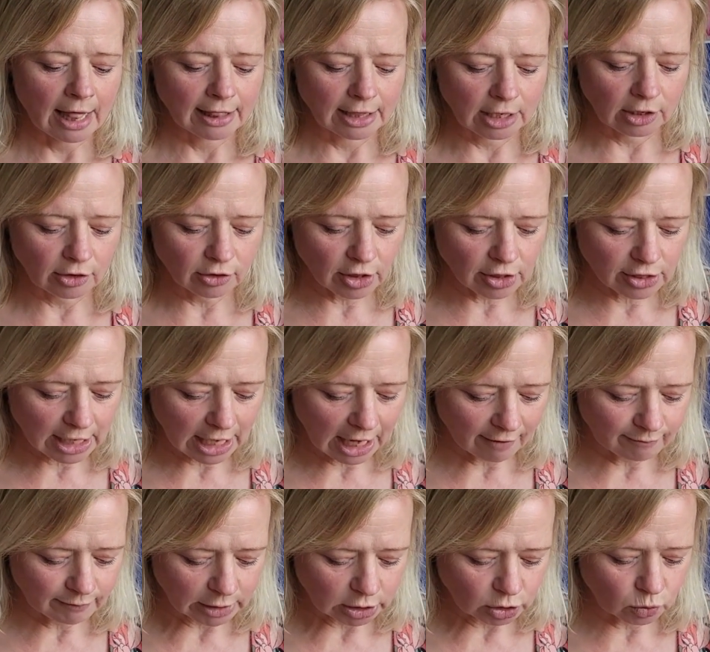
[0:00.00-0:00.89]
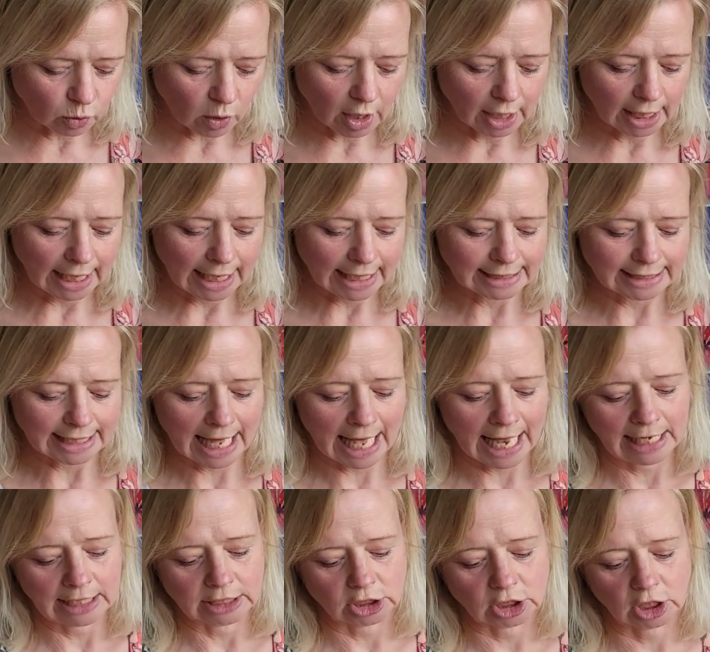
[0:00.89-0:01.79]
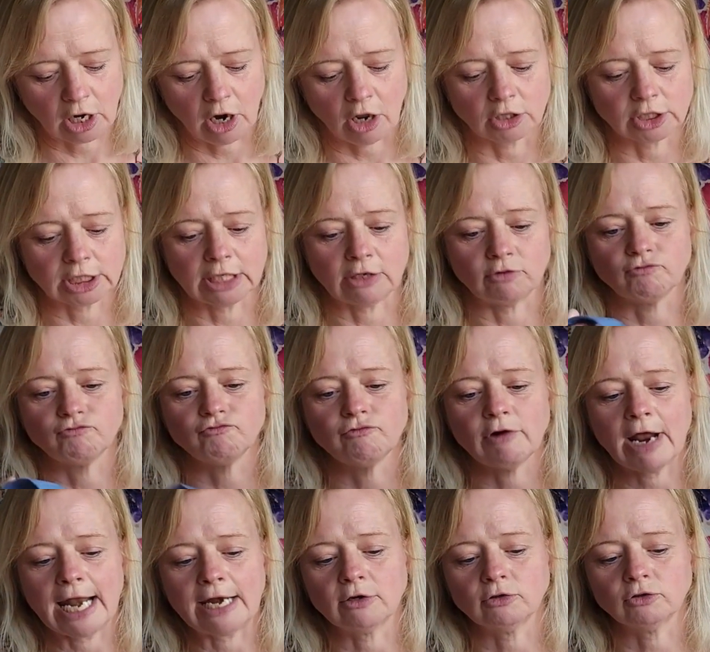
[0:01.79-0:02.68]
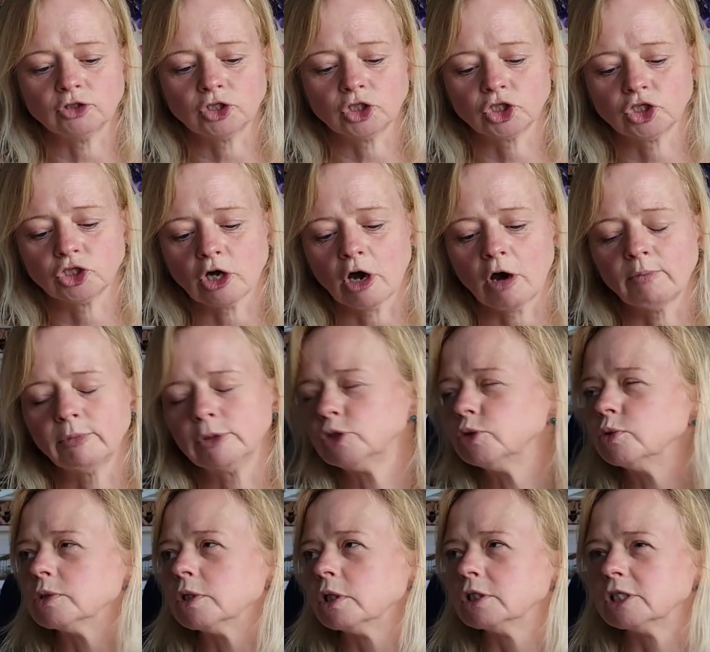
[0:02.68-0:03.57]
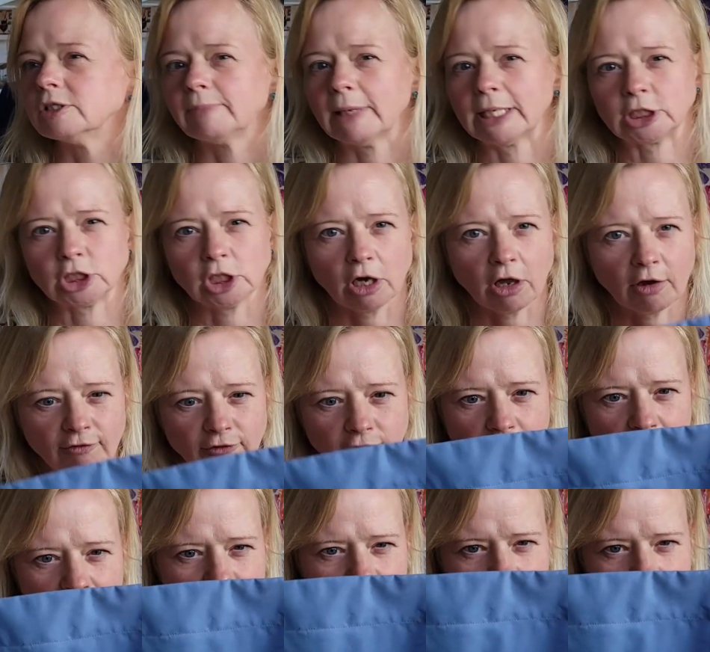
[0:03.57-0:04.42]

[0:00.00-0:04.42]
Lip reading: The other thing I've been toiling is the Helen's Closet Reynolds top, which was on special offer, I